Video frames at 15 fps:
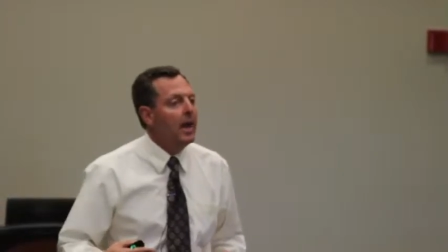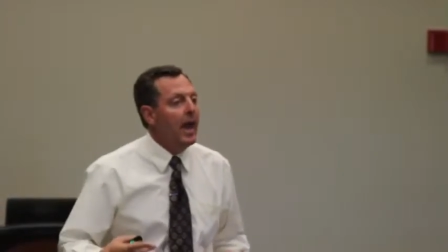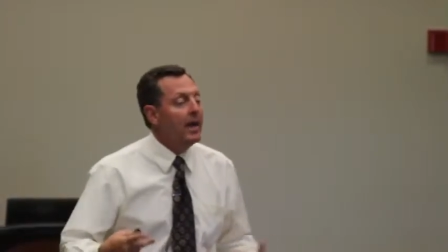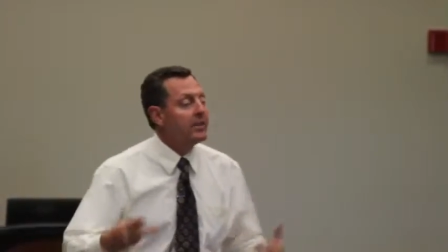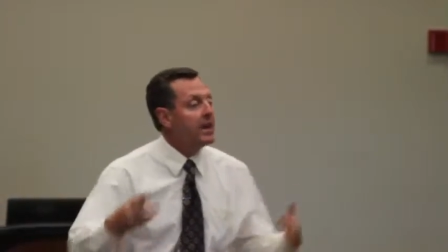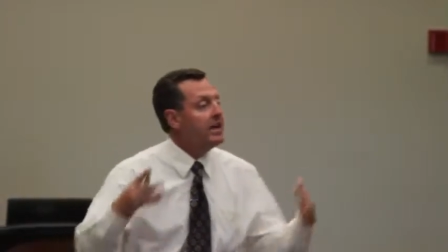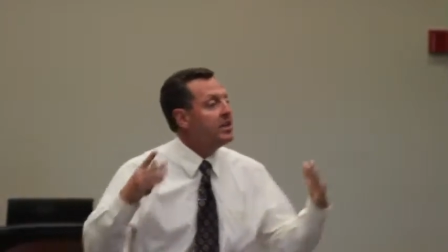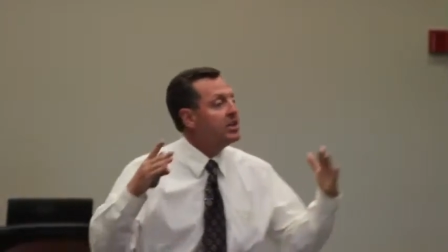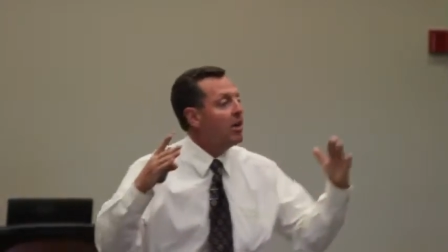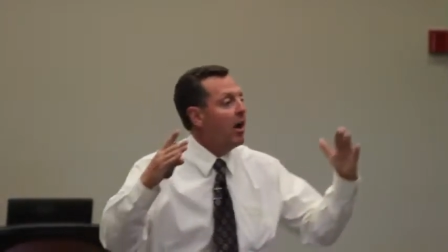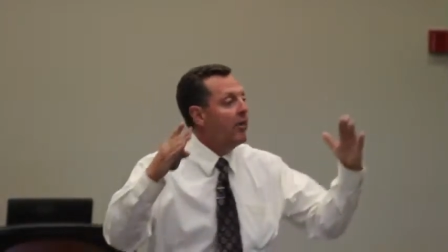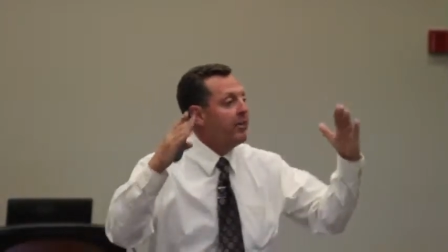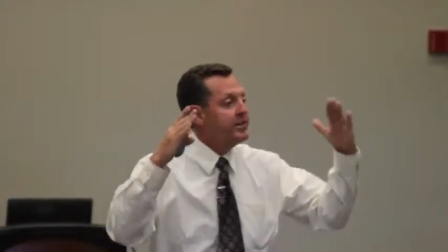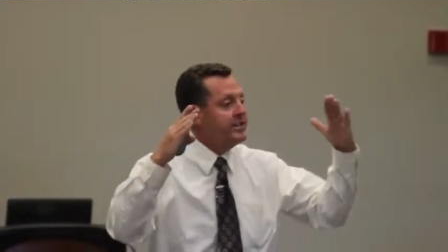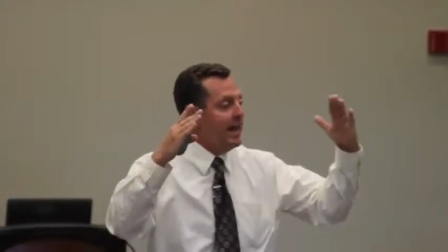as I
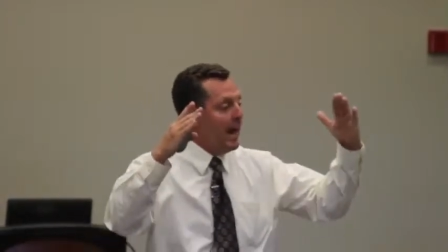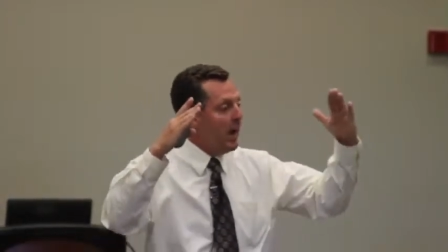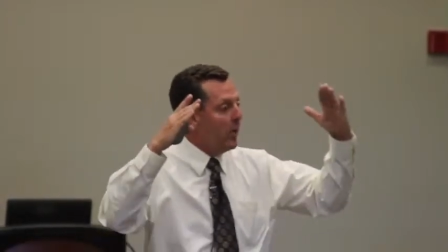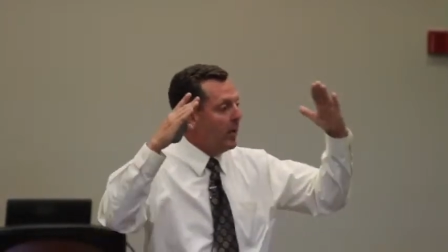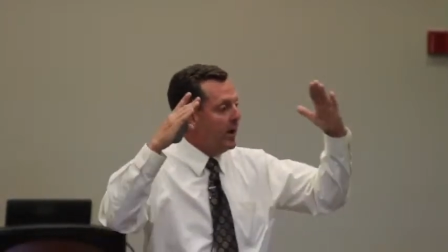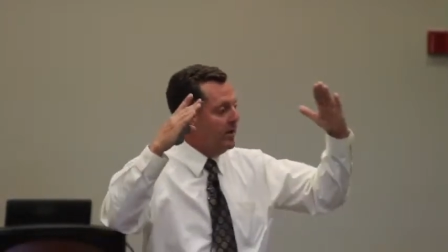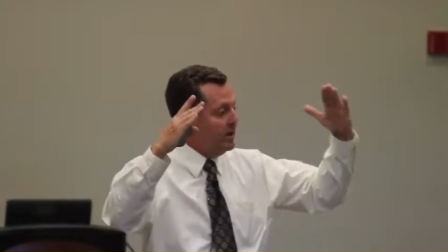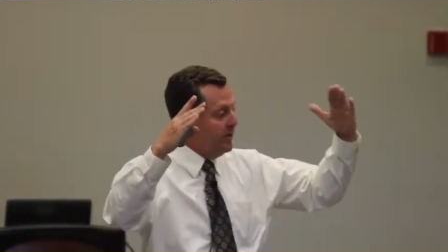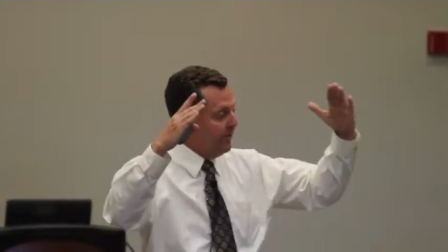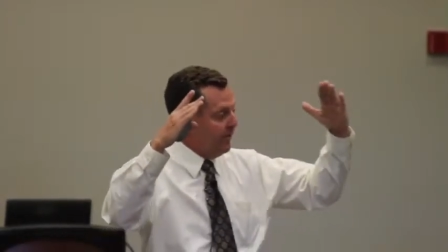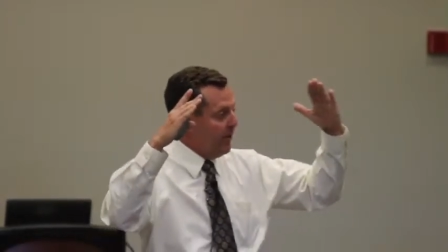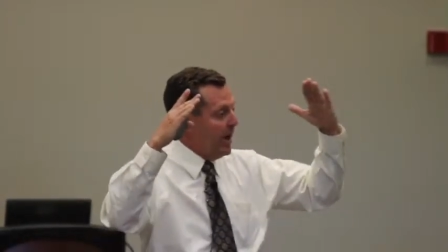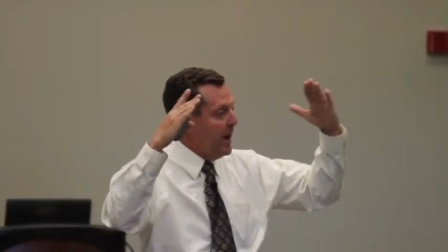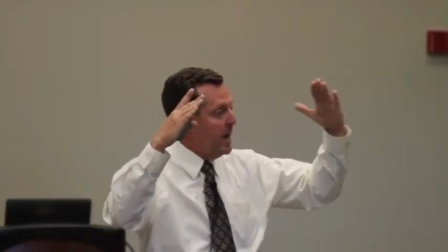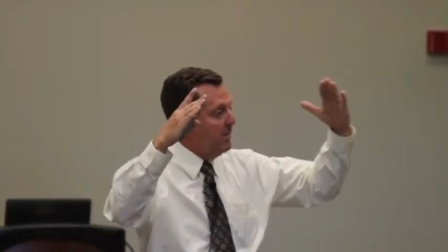saw the towering
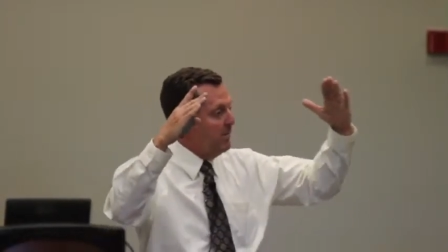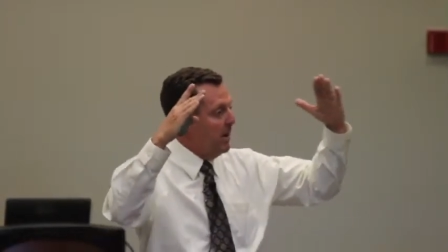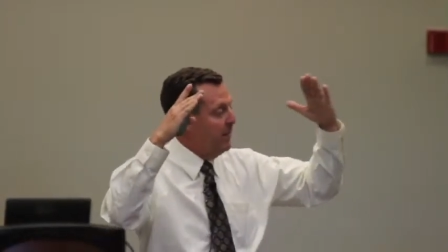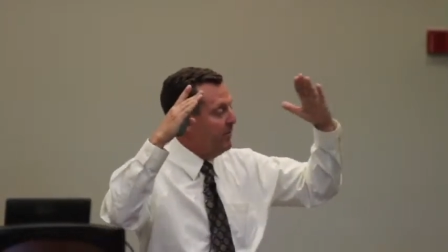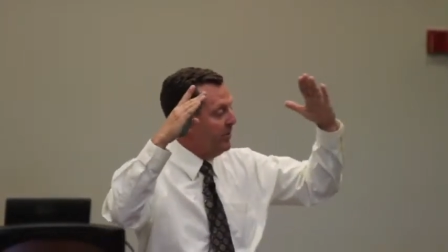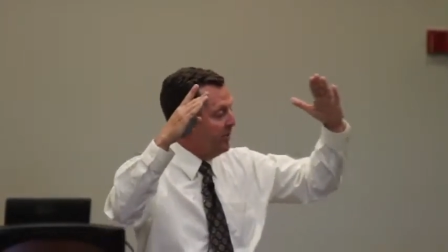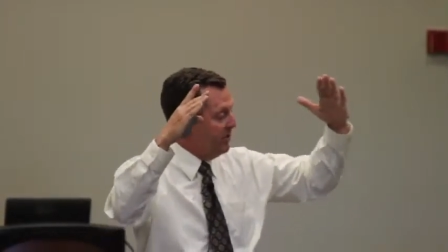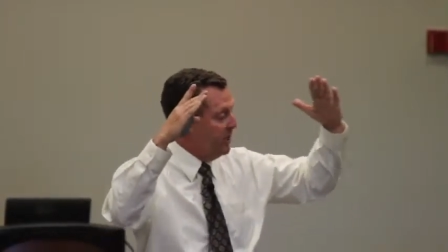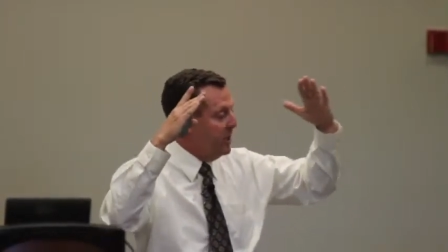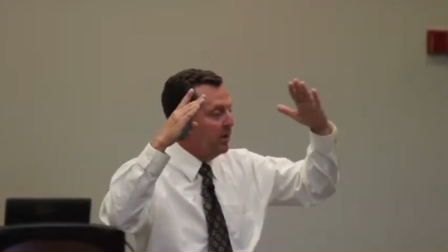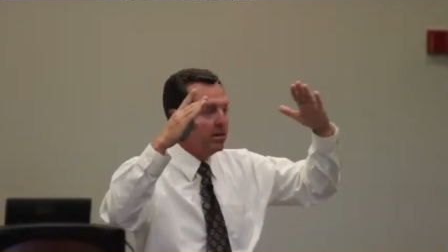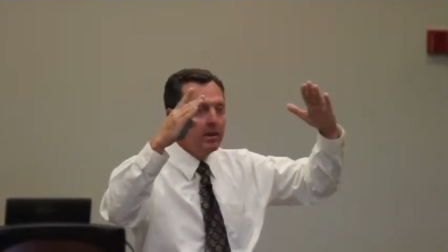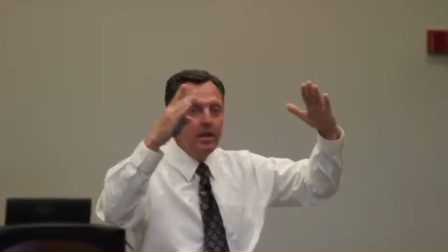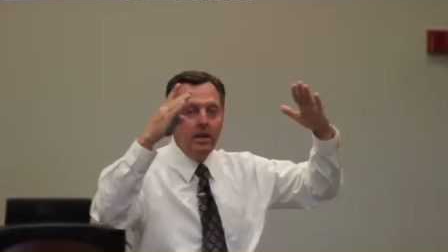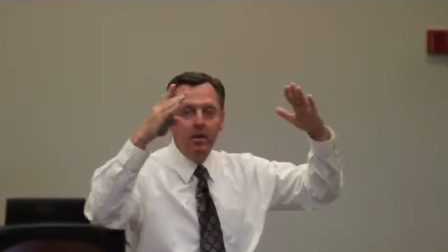frame of the
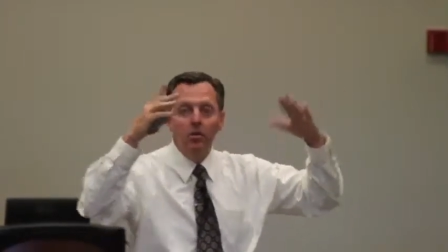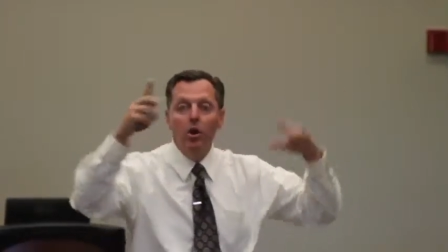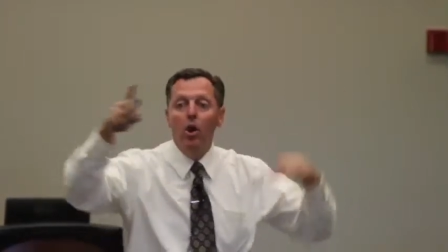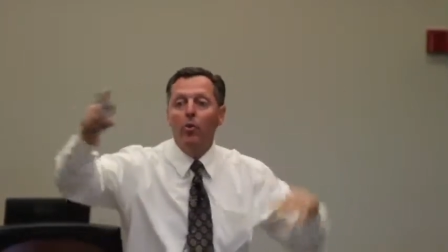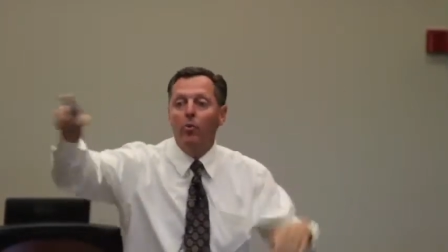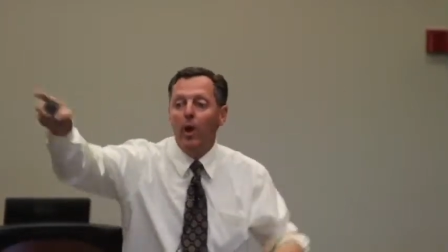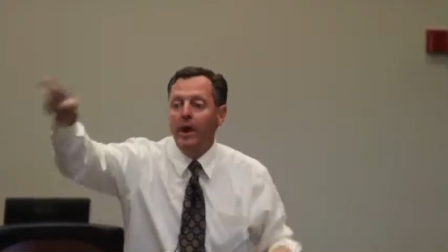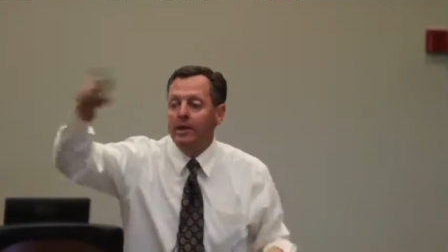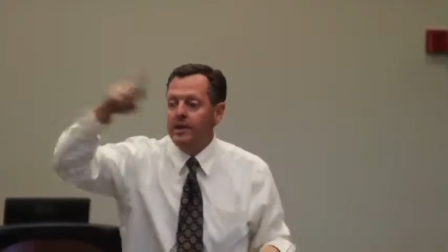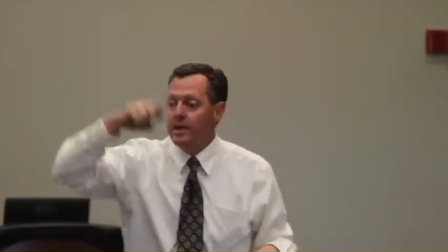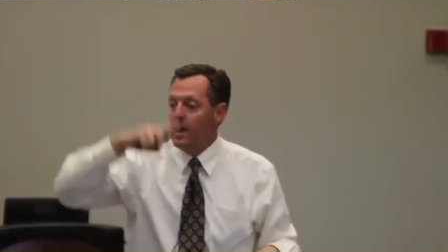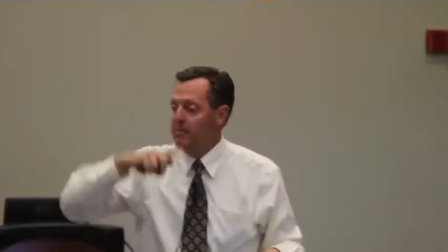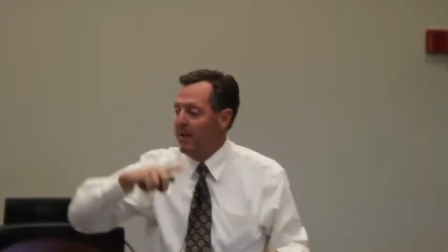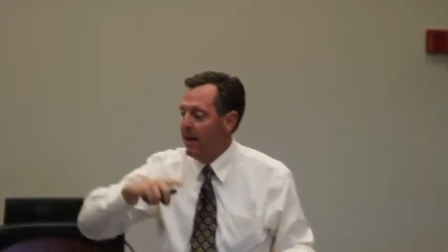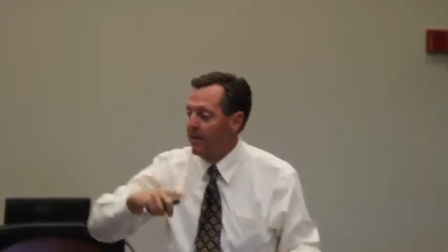steel eel
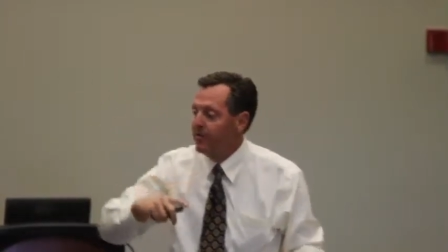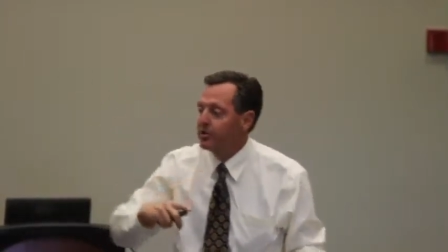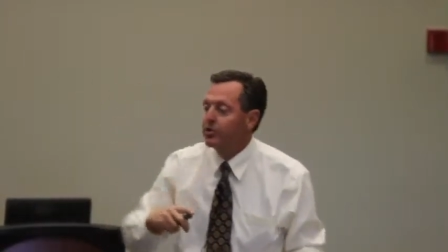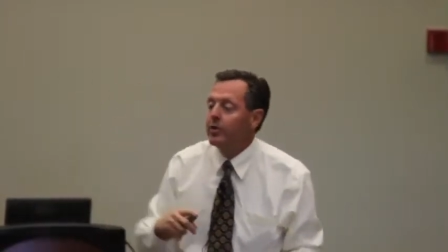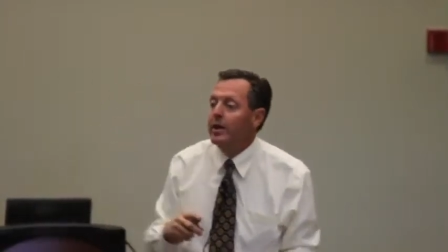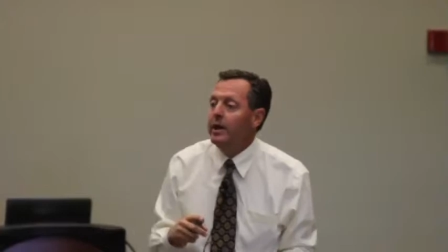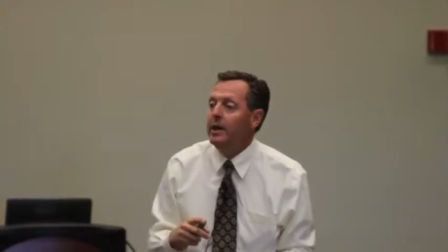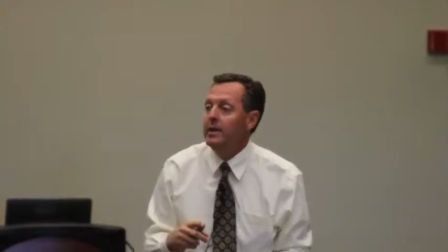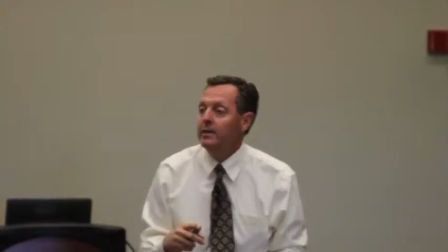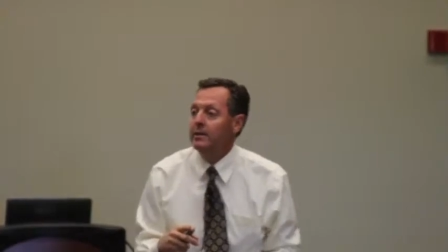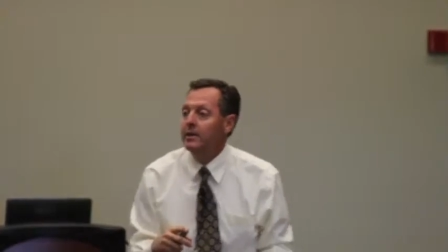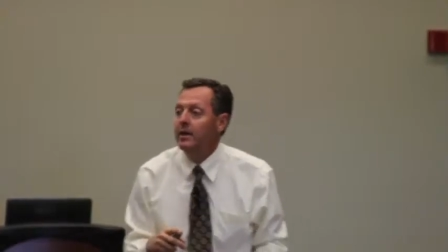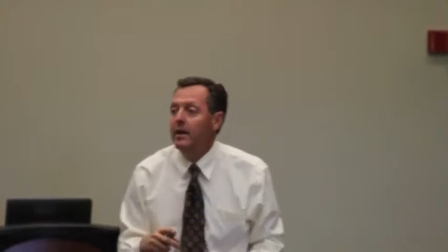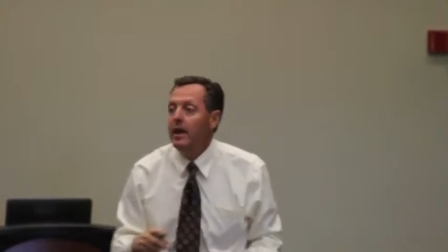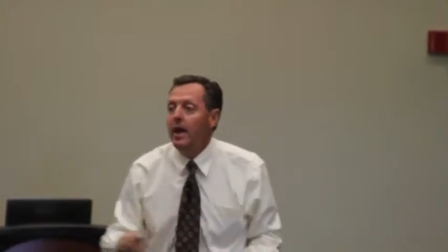rising up out of the trees.